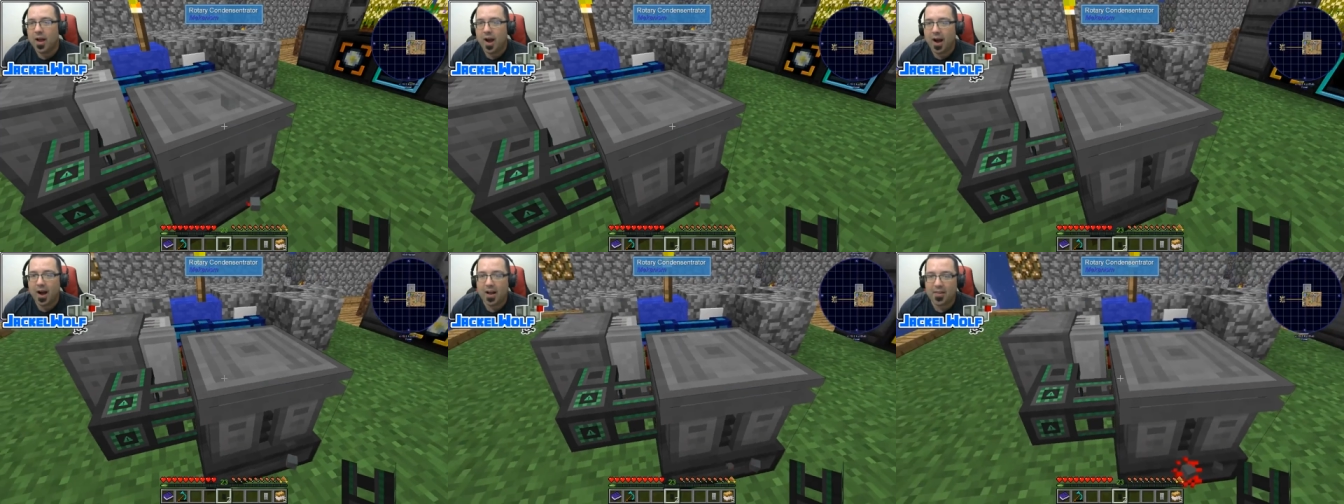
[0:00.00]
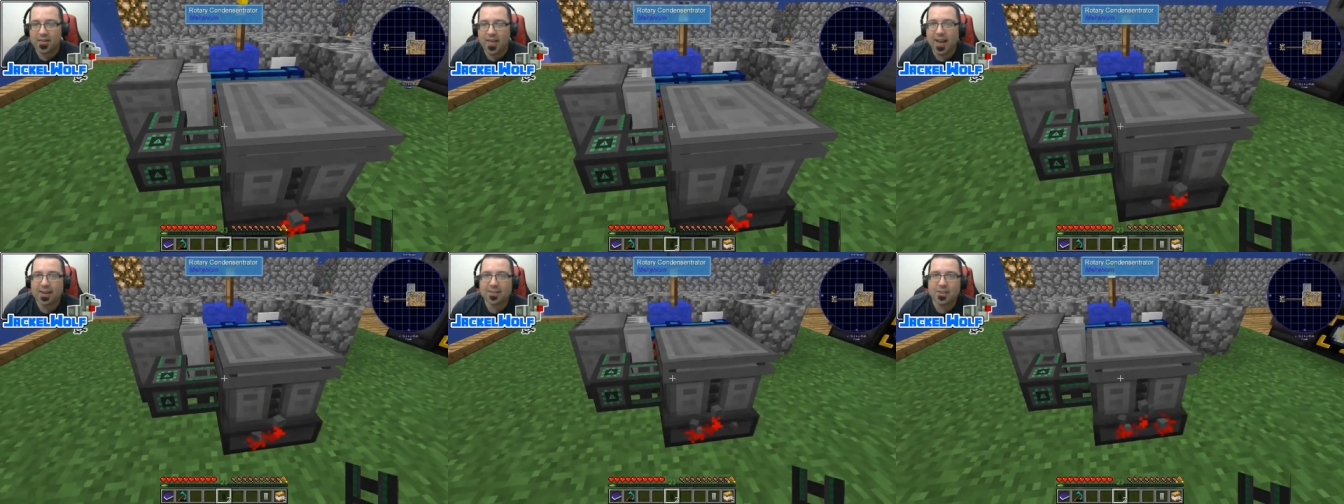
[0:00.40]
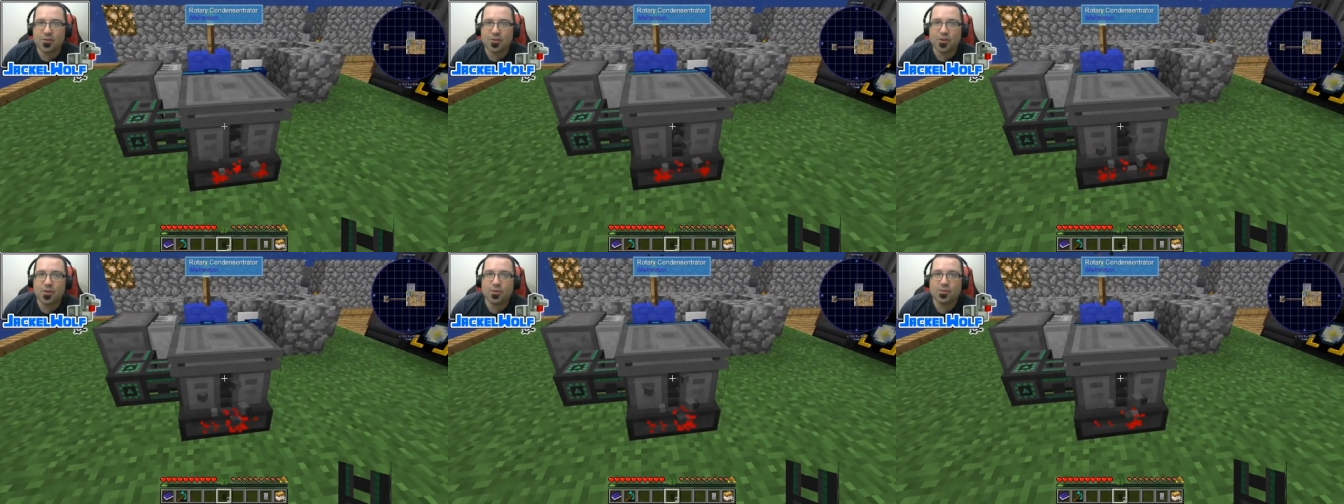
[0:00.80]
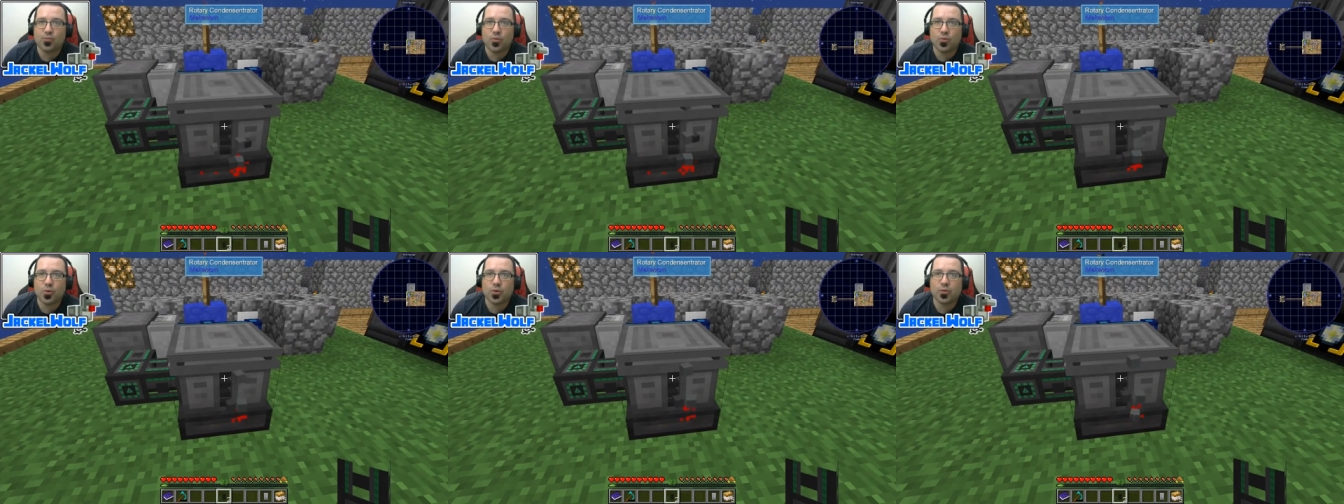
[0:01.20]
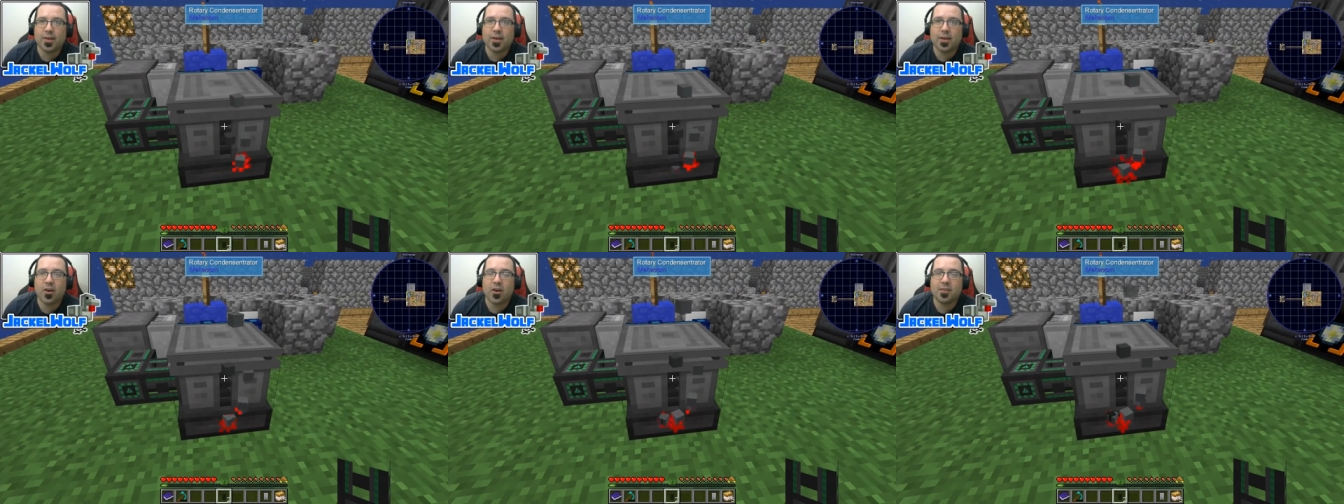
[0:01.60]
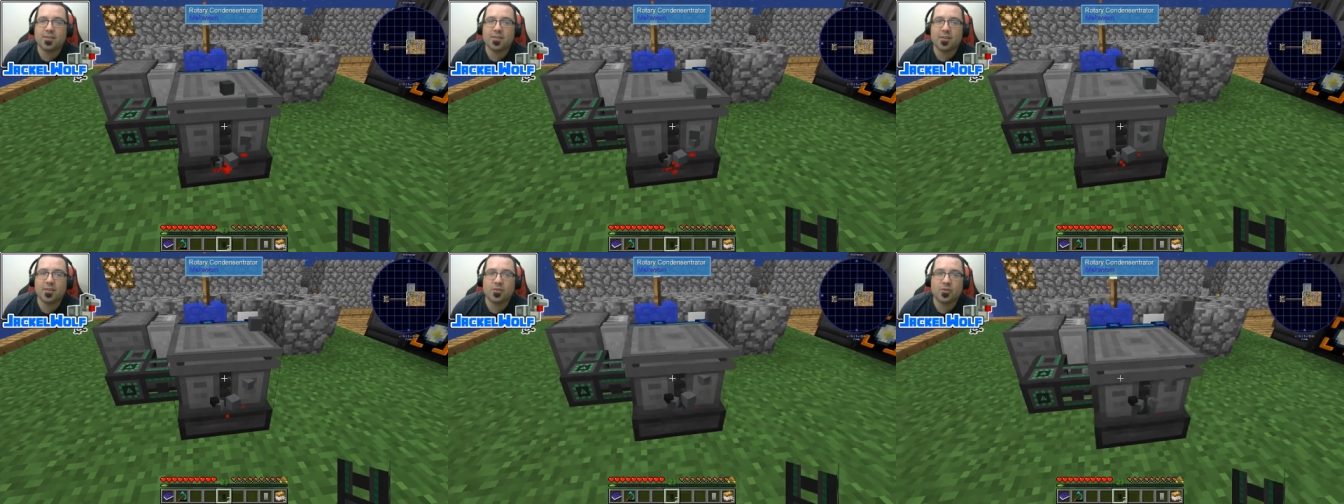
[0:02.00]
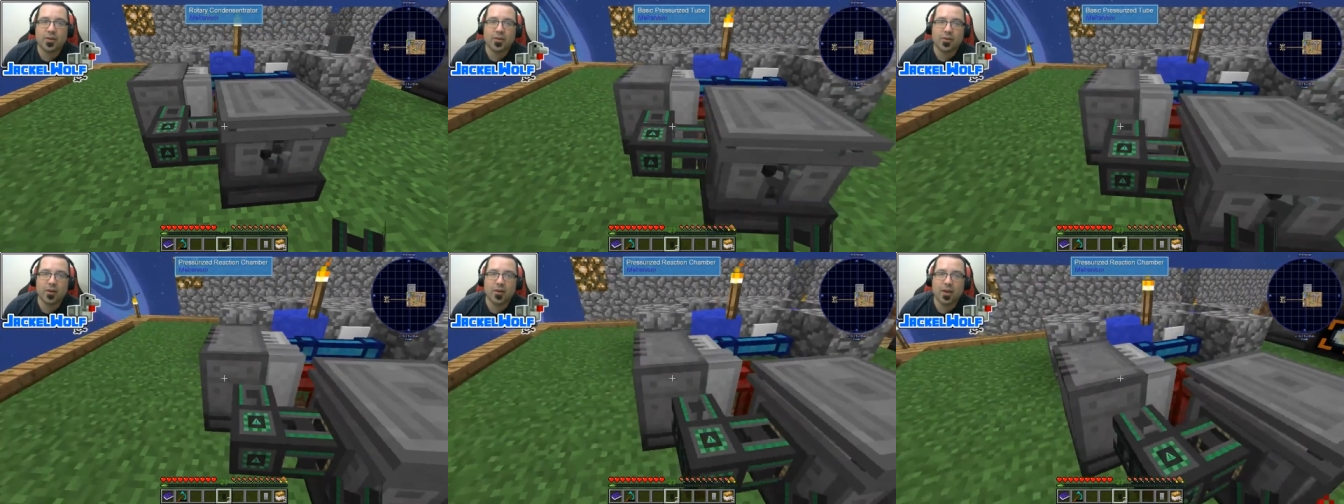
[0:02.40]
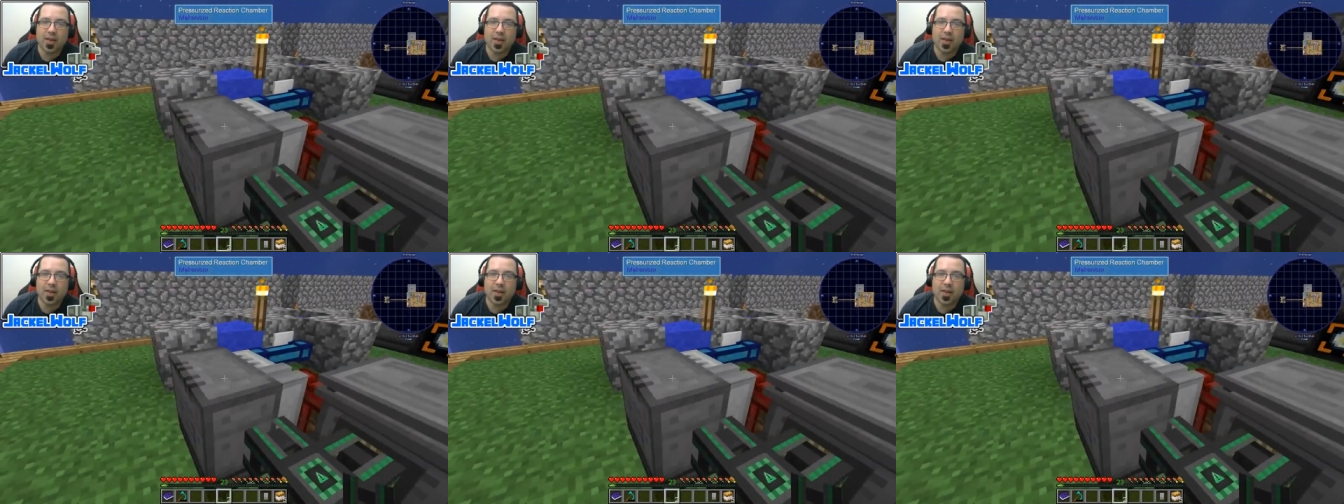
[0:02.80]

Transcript: uh, that is how you use the rotary condensator.